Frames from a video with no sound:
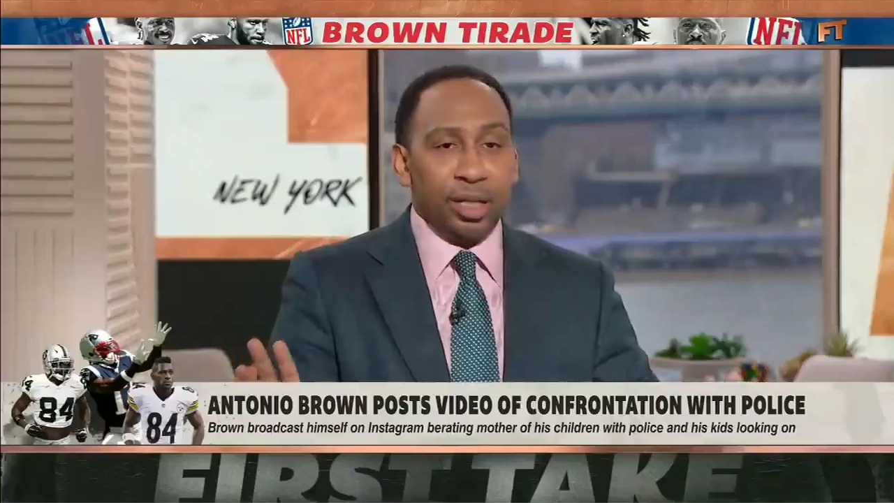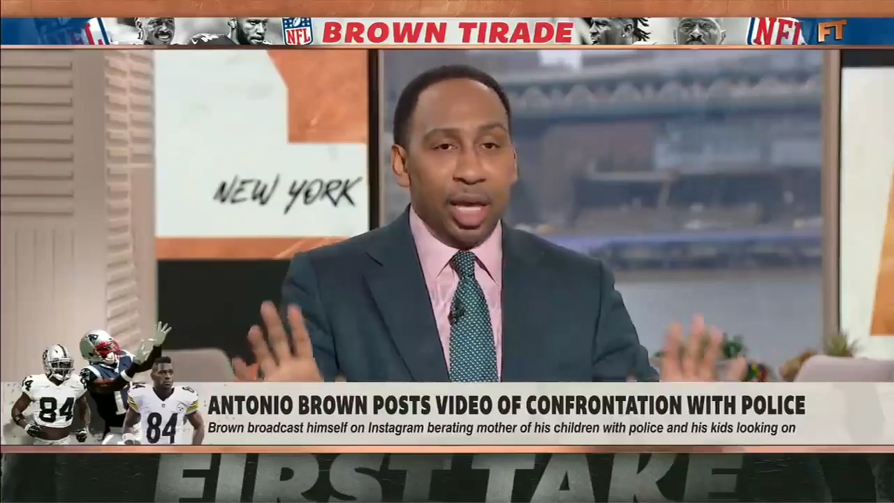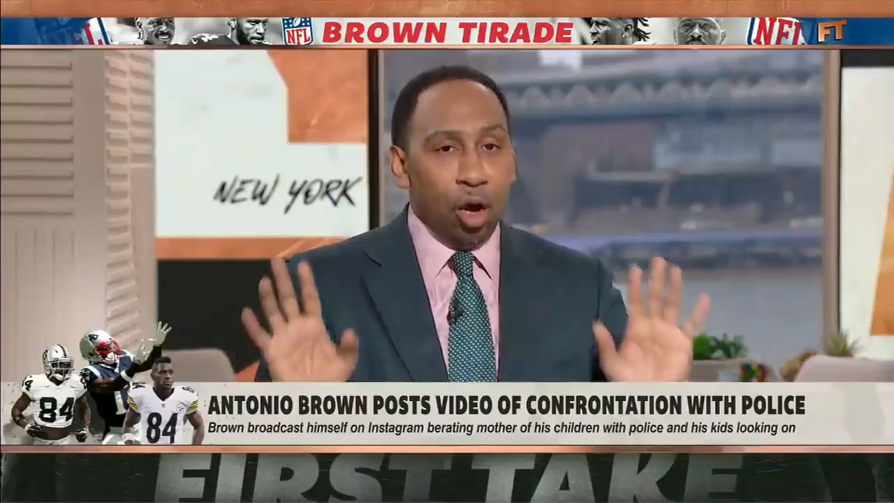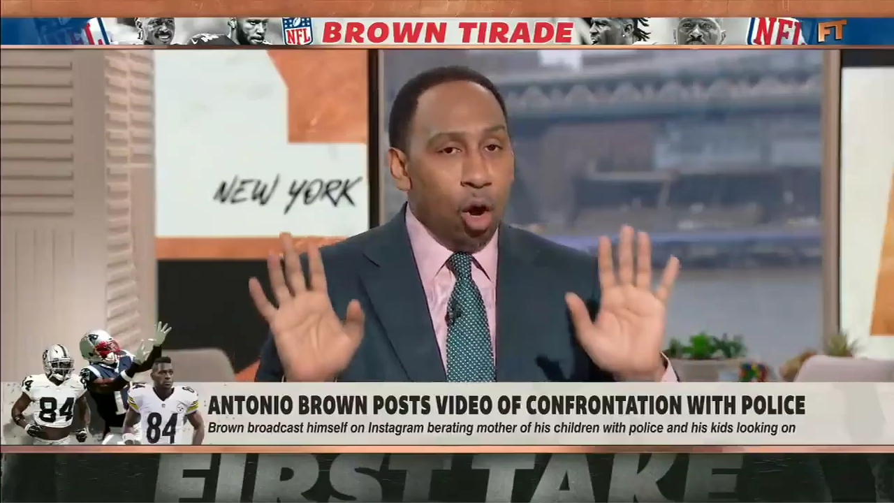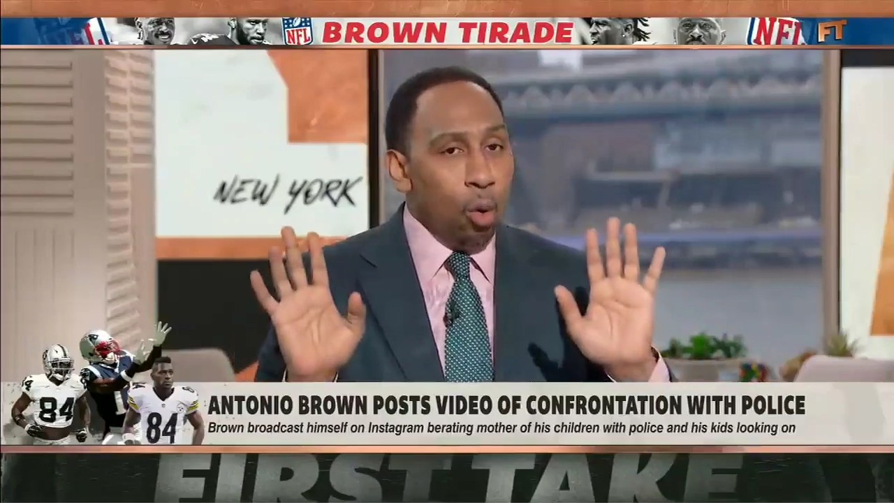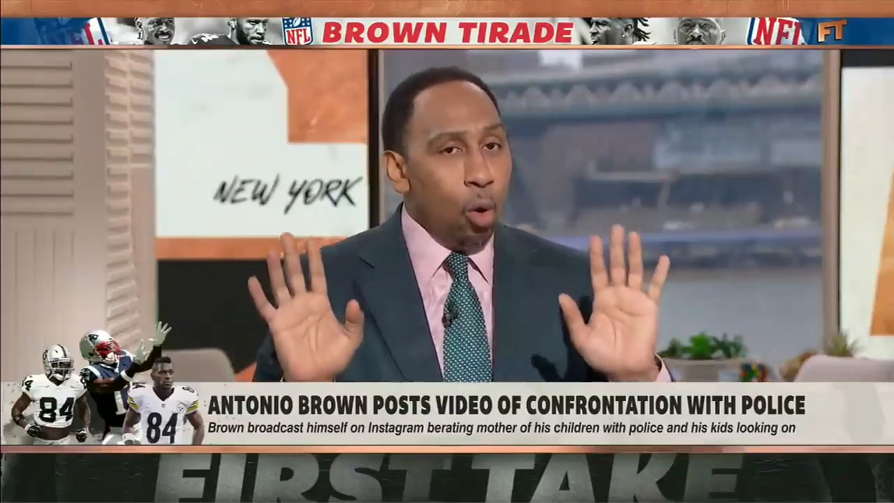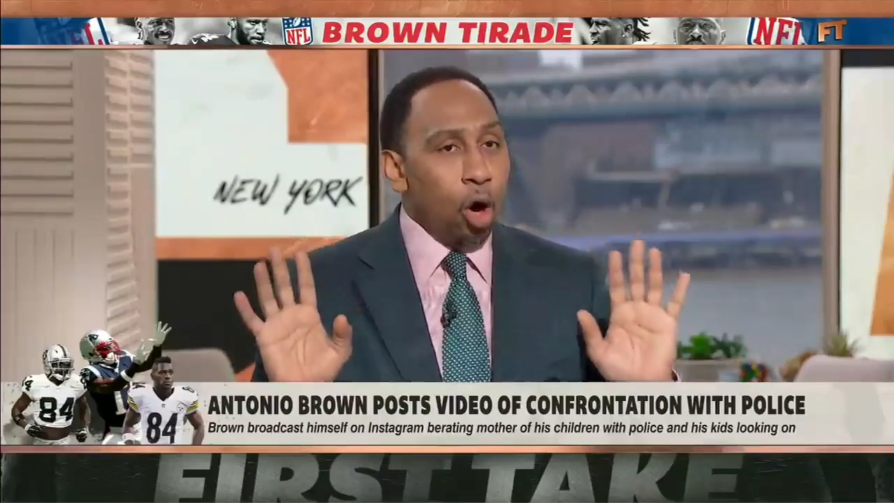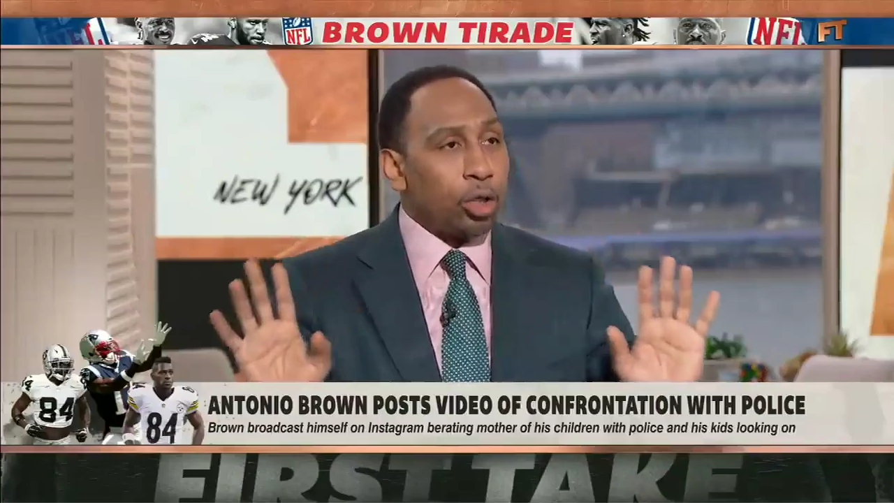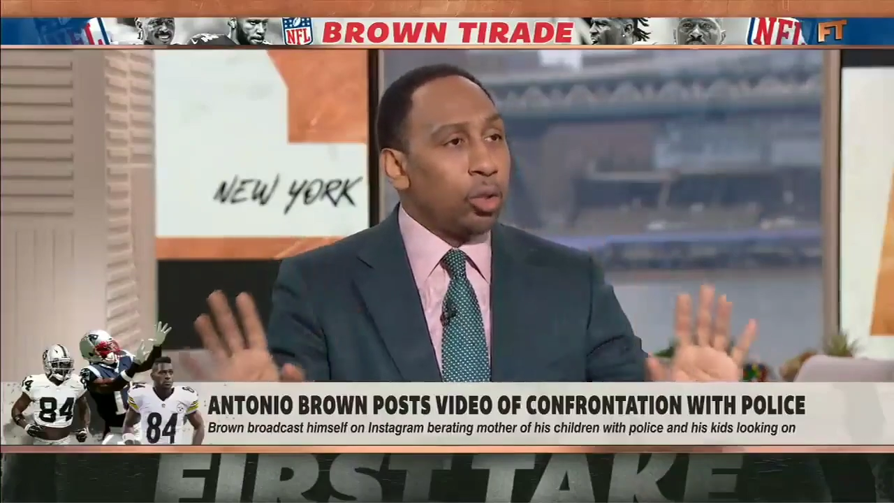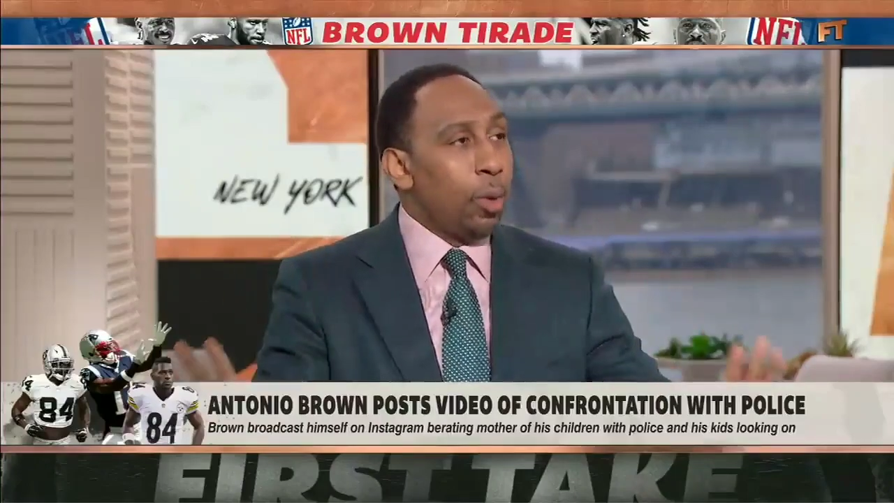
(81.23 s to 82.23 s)
They all
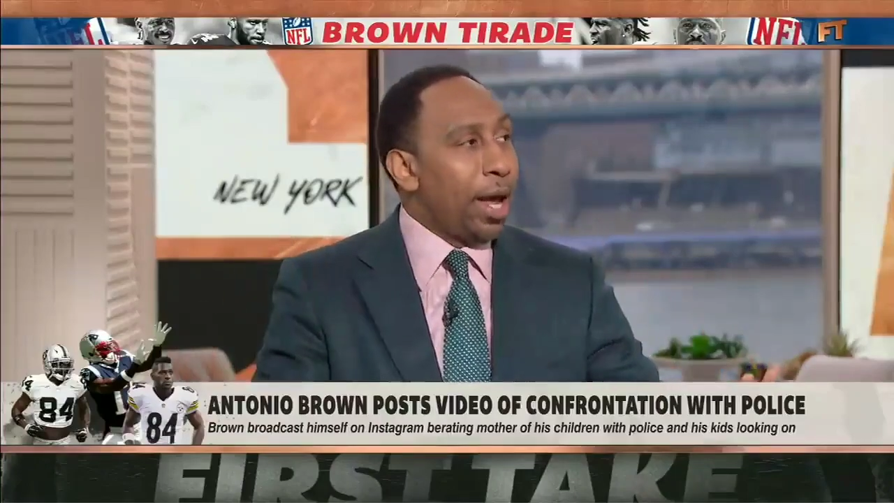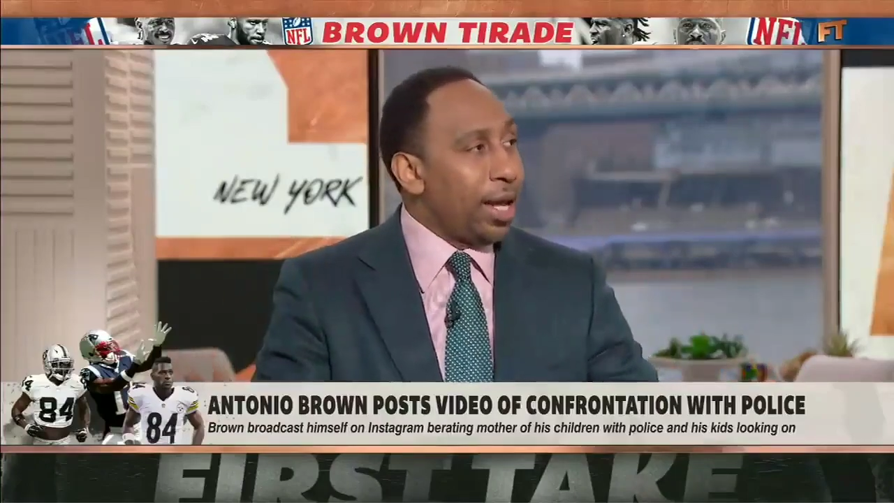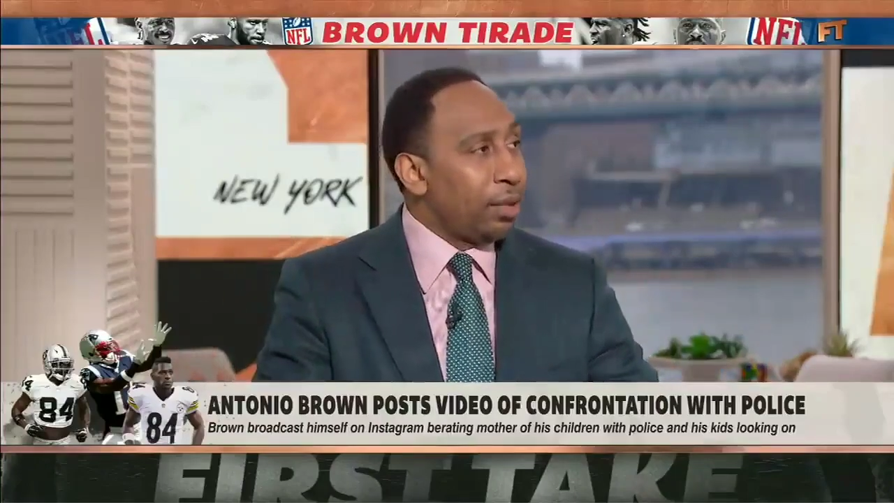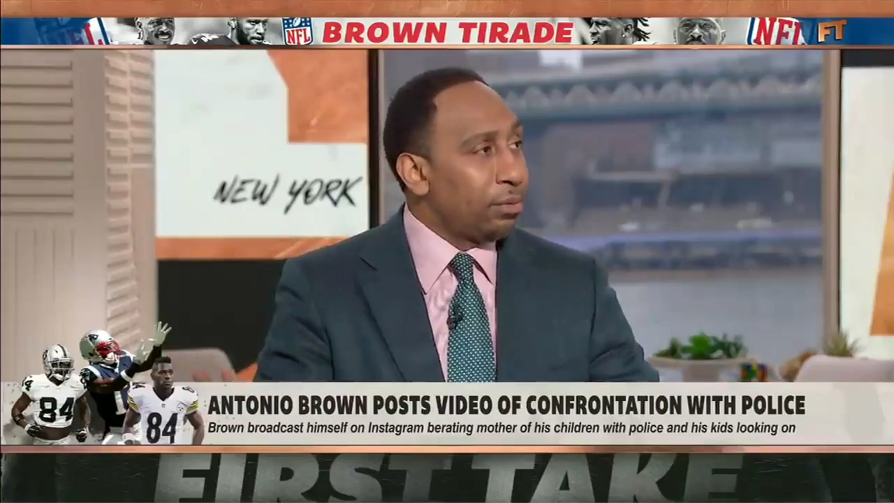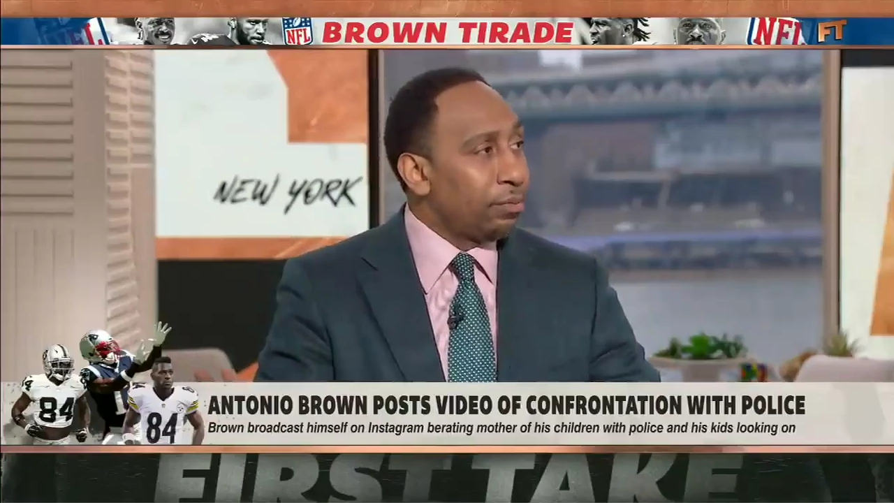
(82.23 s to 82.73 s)
walked away.